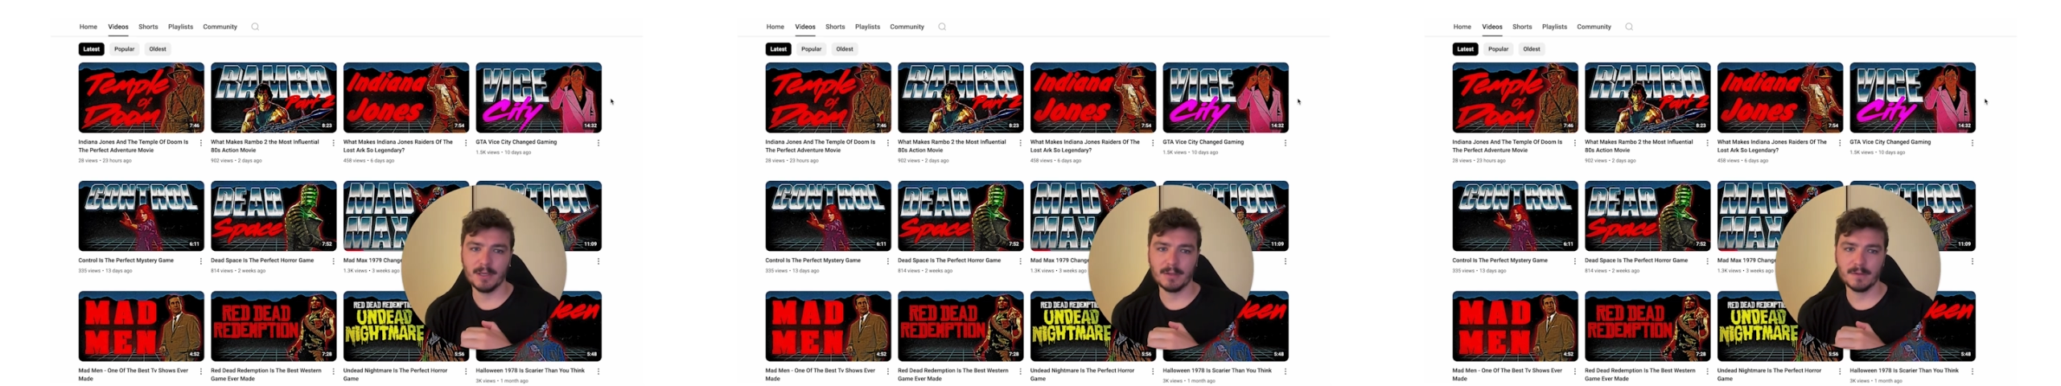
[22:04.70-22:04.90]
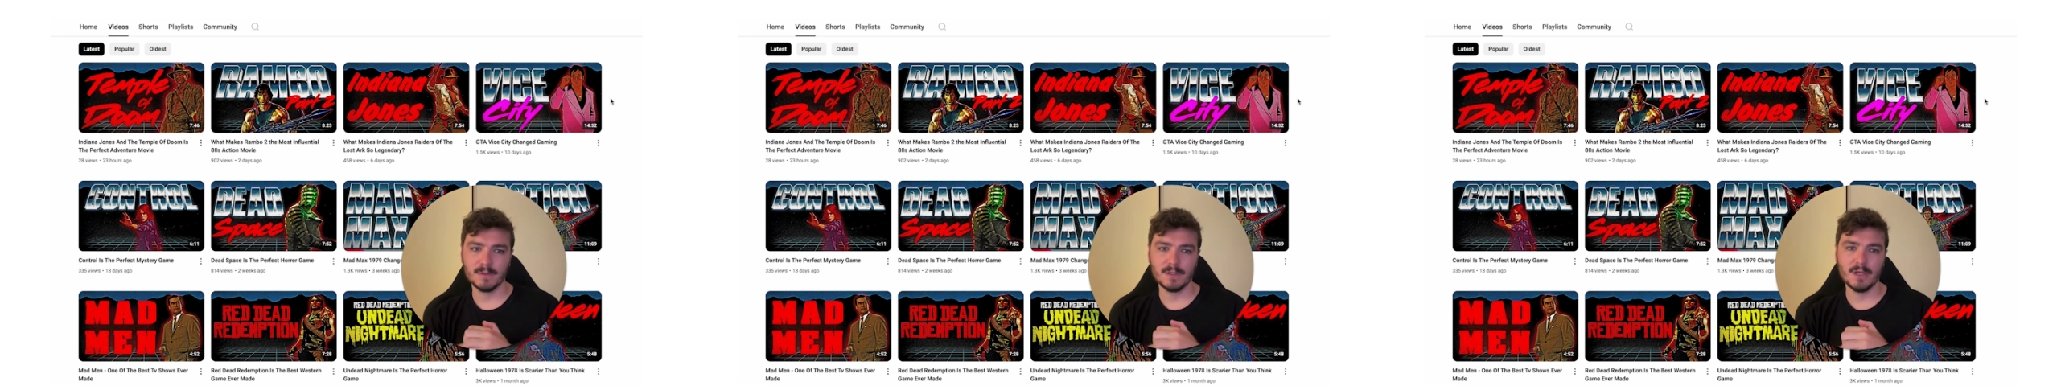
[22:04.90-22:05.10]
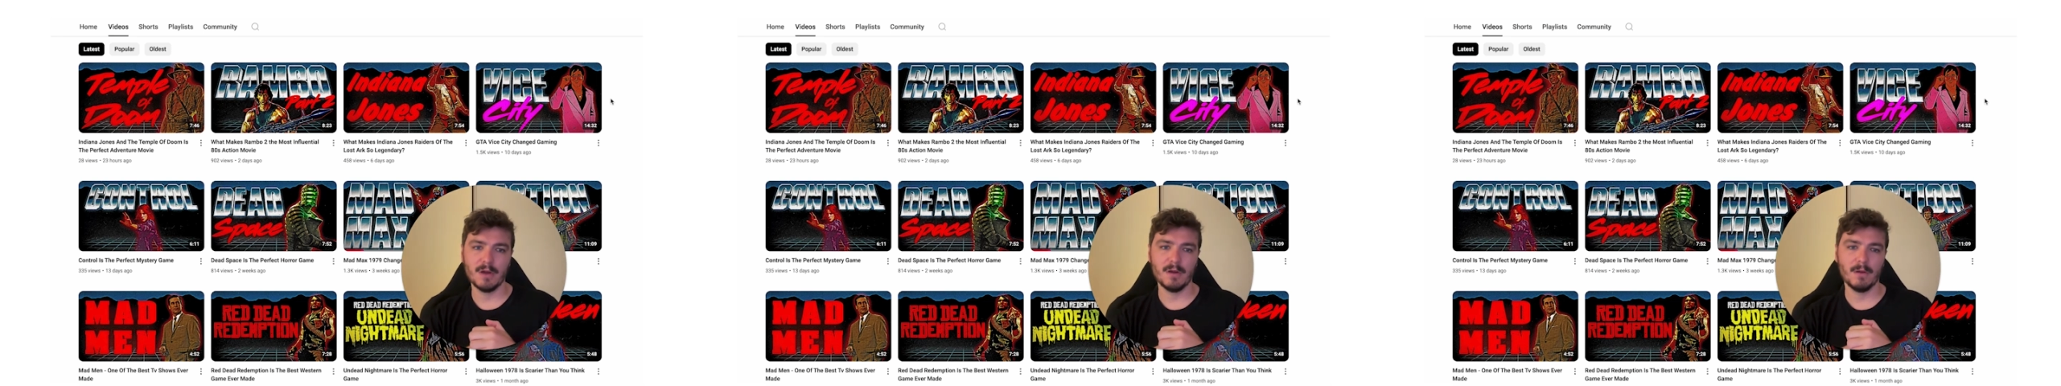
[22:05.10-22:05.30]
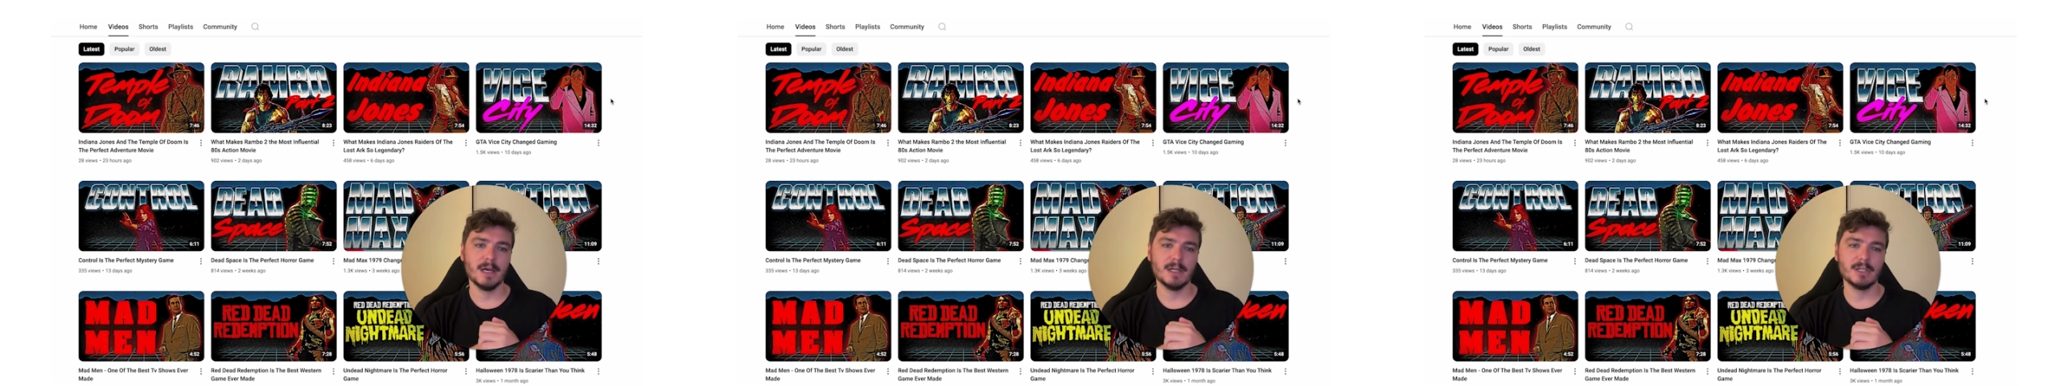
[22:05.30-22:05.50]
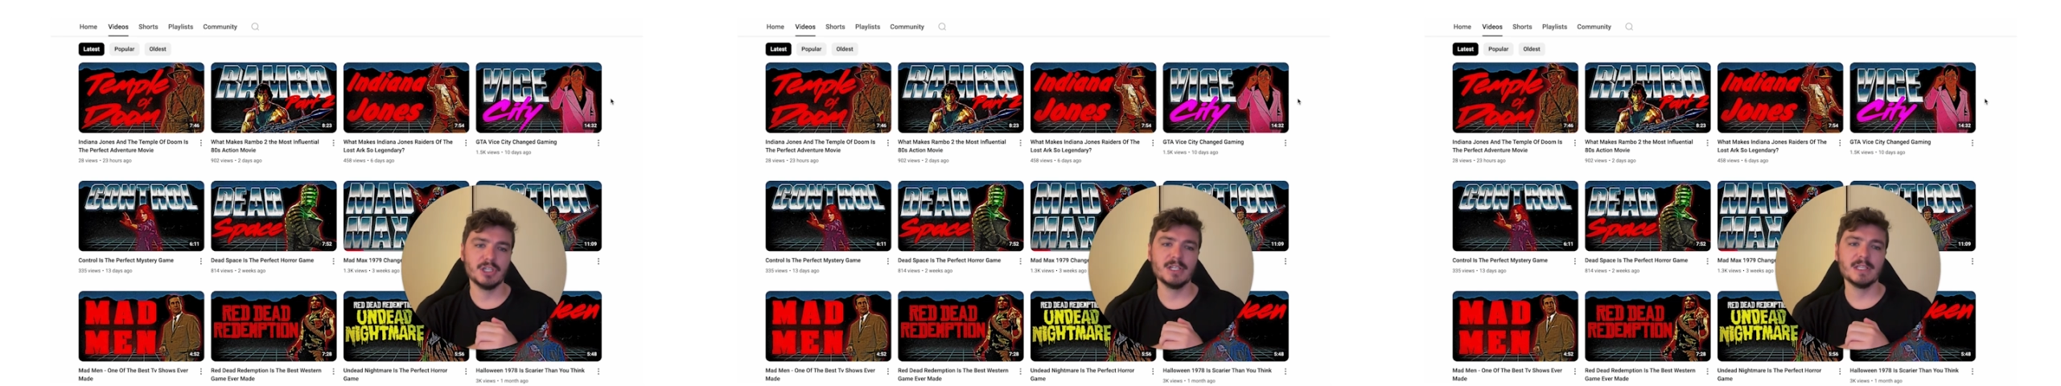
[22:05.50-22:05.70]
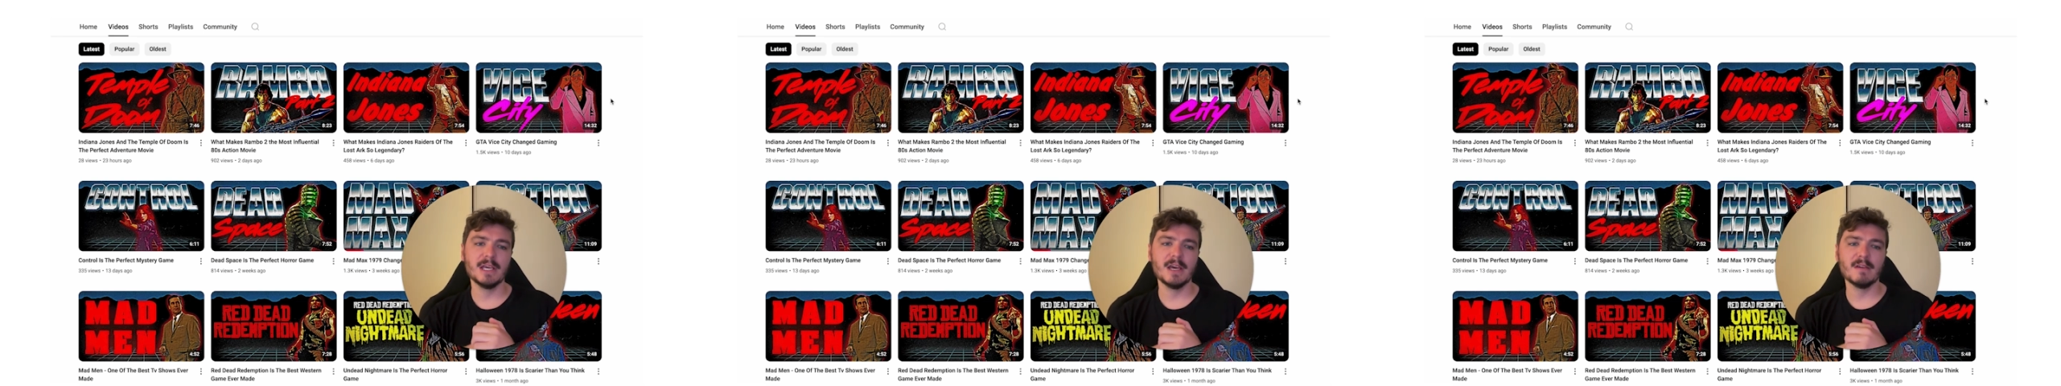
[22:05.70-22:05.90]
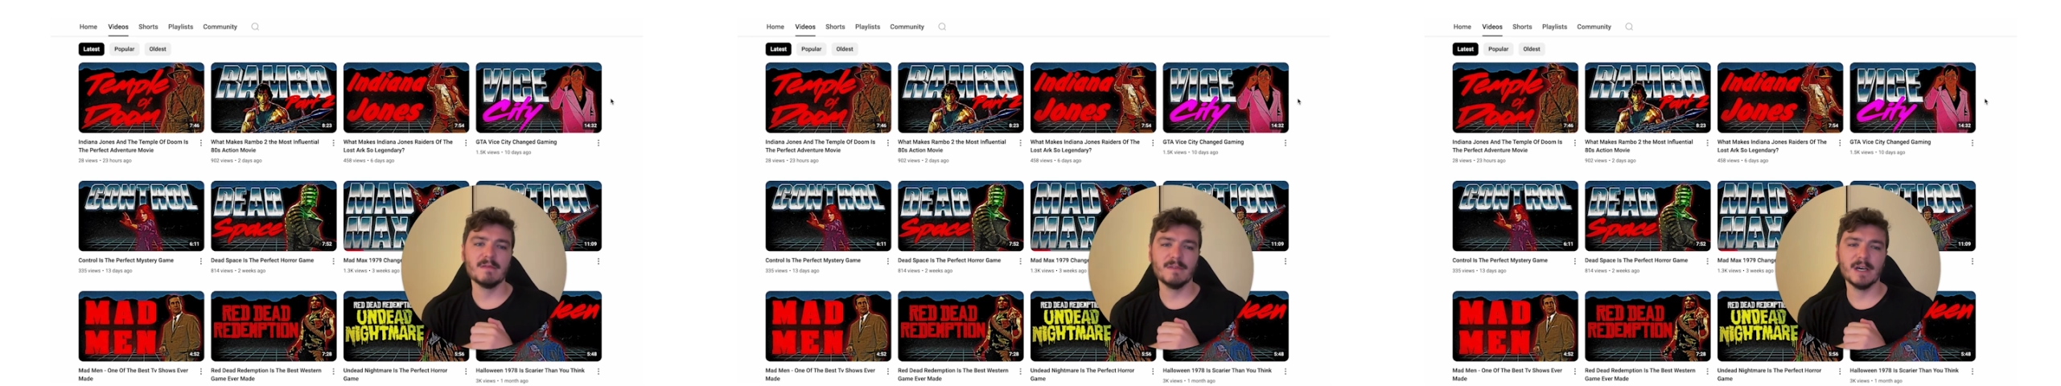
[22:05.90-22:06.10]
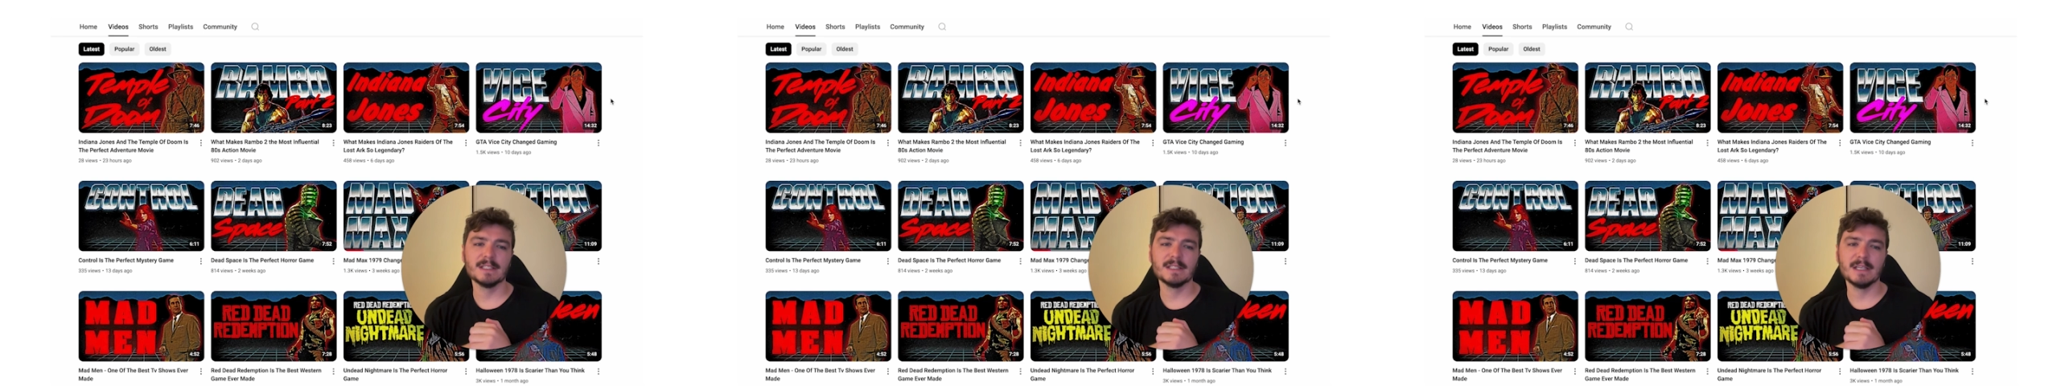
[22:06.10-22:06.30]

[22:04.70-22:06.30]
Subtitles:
So GTA Vice